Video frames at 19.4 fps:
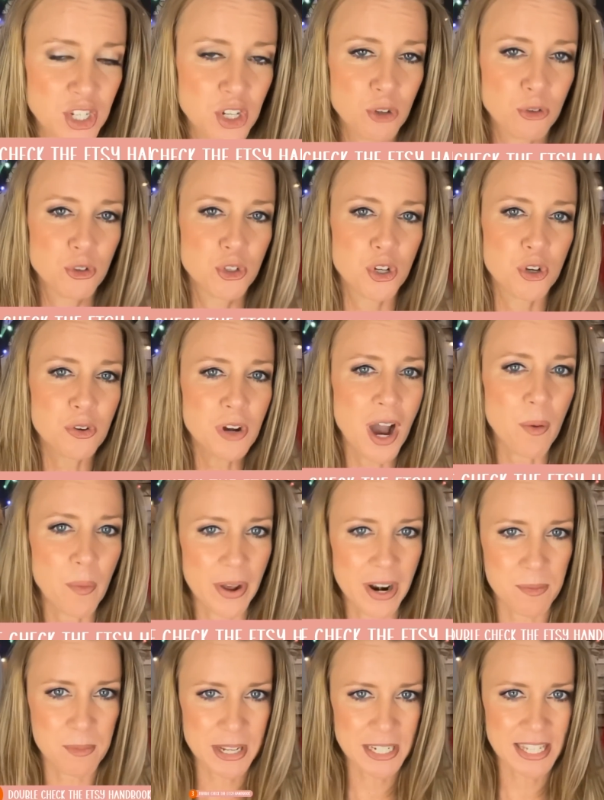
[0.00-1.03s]
You do not
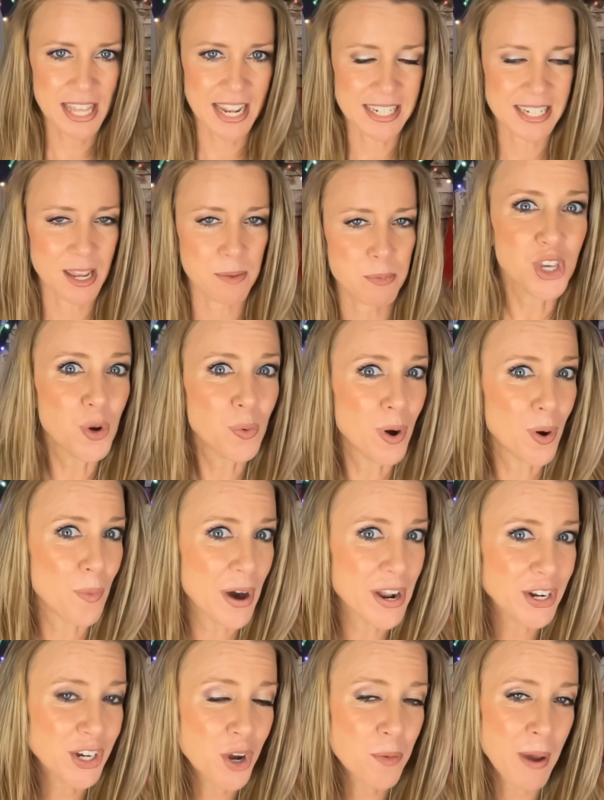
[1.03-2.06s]
want to miss that tip. You will
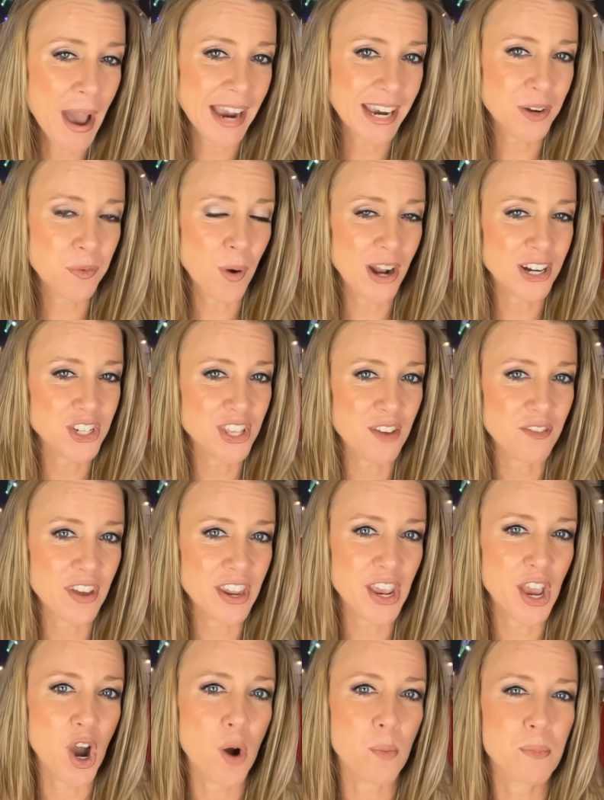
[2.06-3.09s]
want to go back and watch that
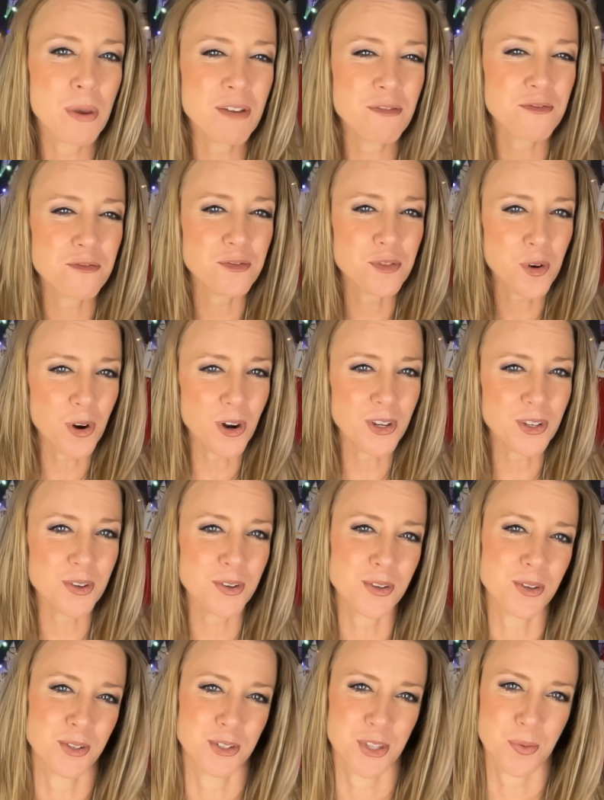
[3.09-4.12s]
video before you
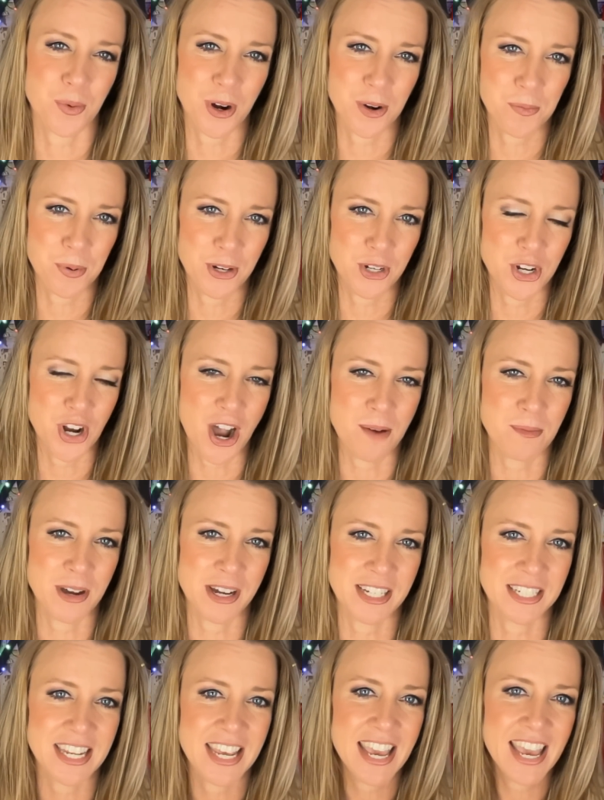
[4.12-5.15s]
use the word
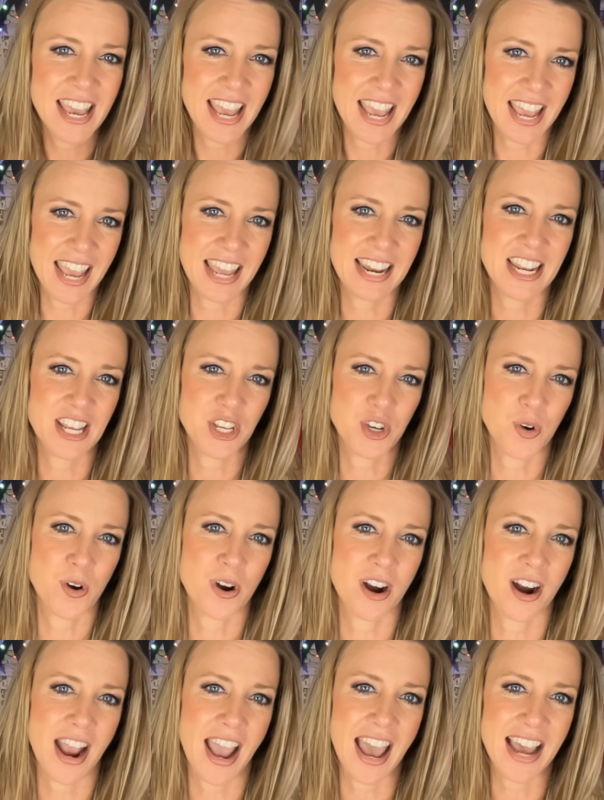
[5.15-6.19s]
pajamas in
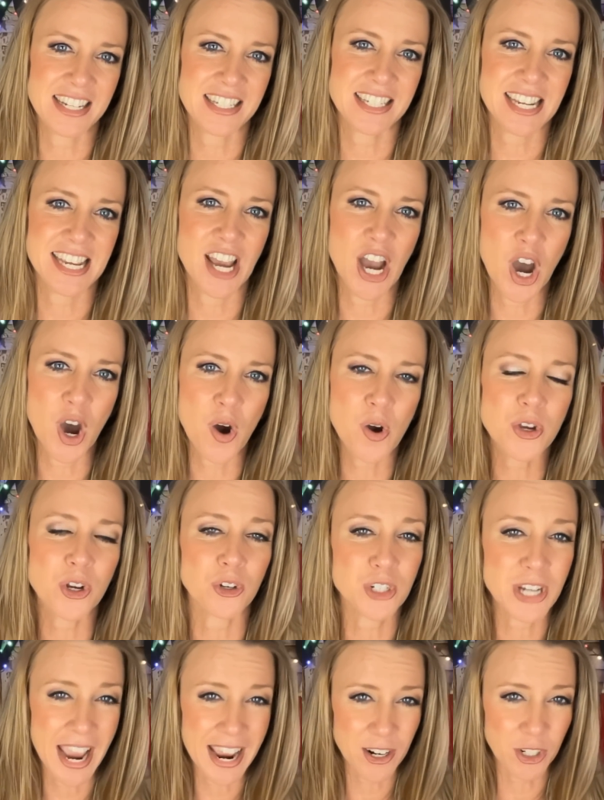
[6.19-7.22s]
your SEO, your
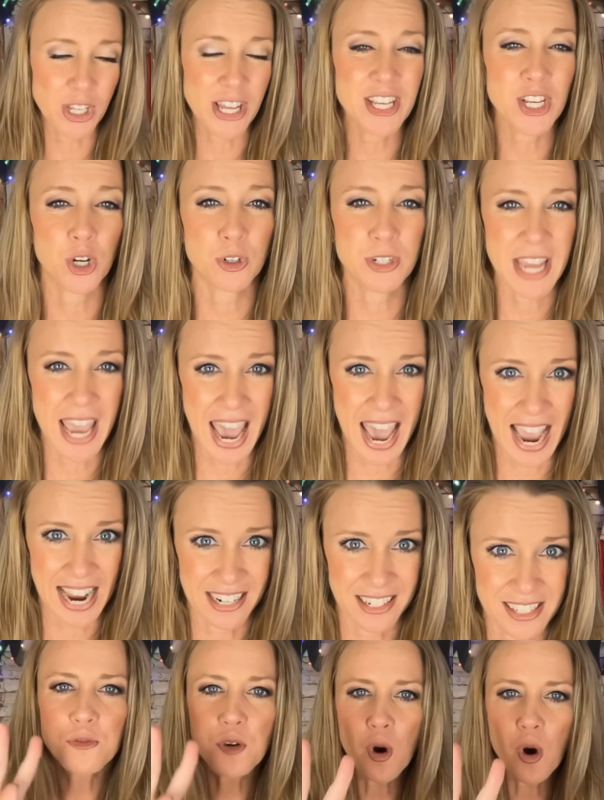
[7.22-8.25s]
title, and your
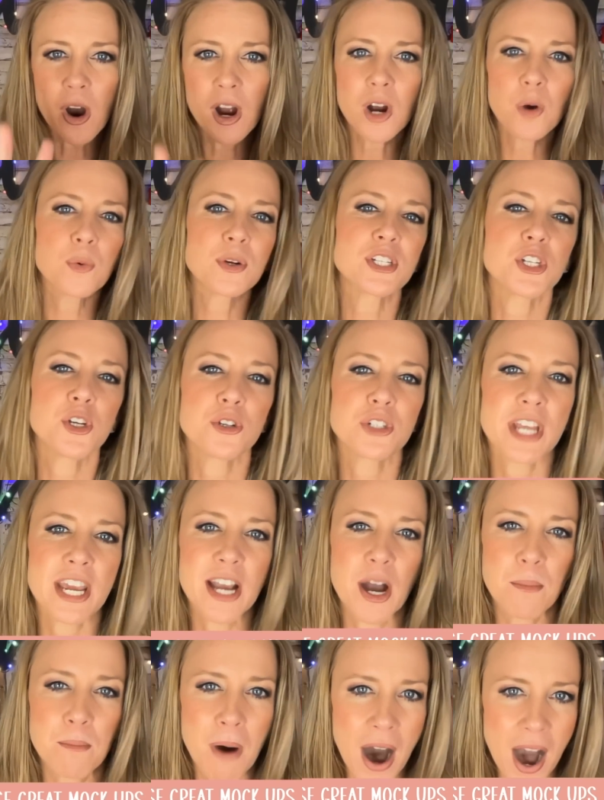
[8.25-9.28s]
tags. 4 was using
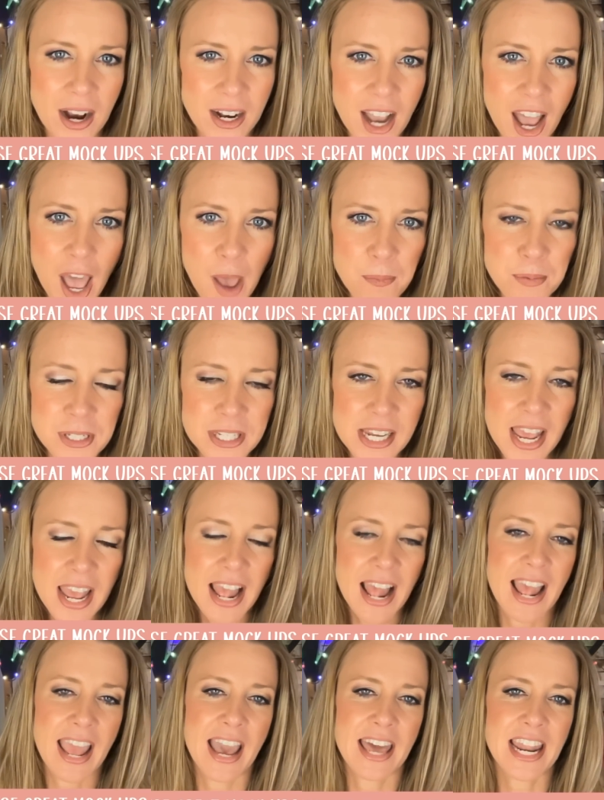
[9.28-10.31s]
mock-ups,
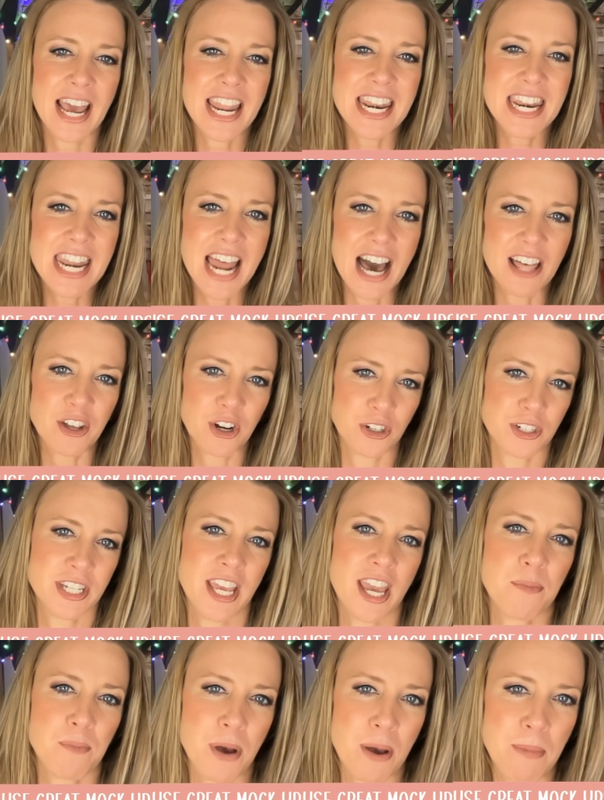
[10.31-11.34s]
and another
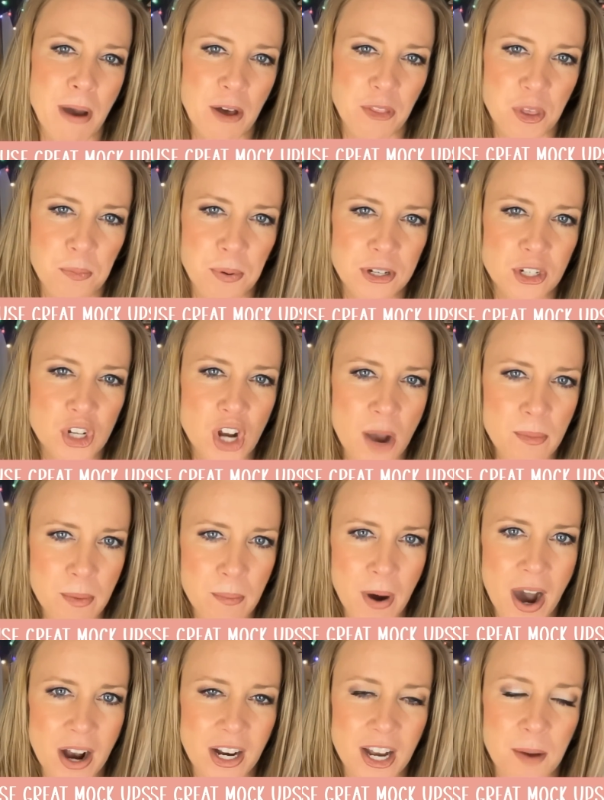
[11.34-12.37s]
tip about the pajama
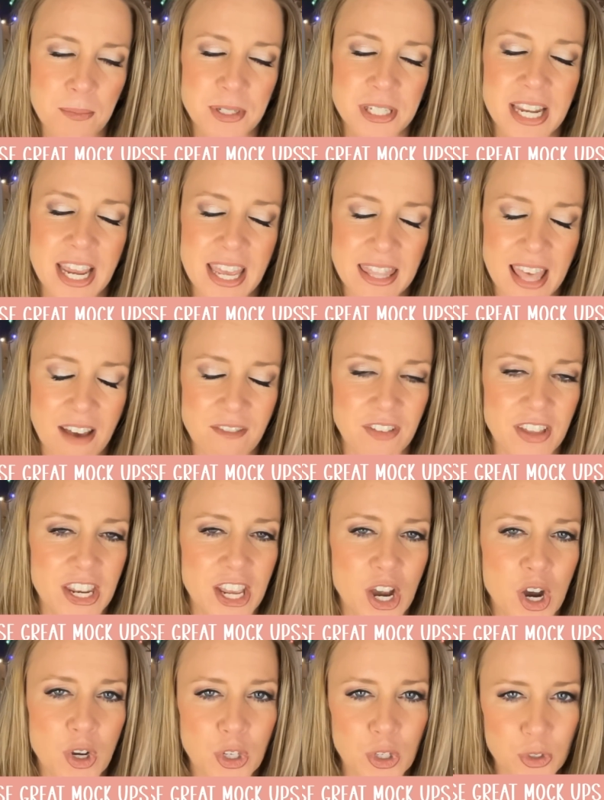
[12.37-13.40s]
mock-ups in that
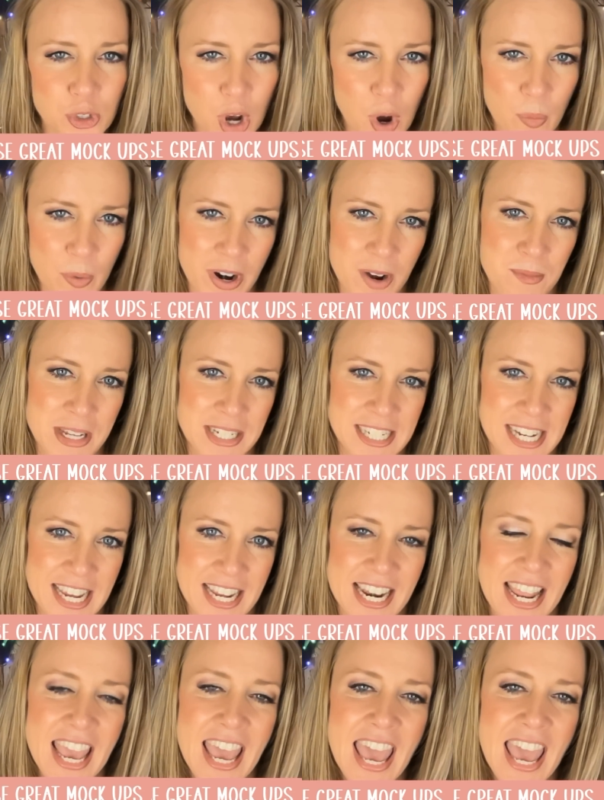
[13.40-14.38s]
video. You don't want to miss it.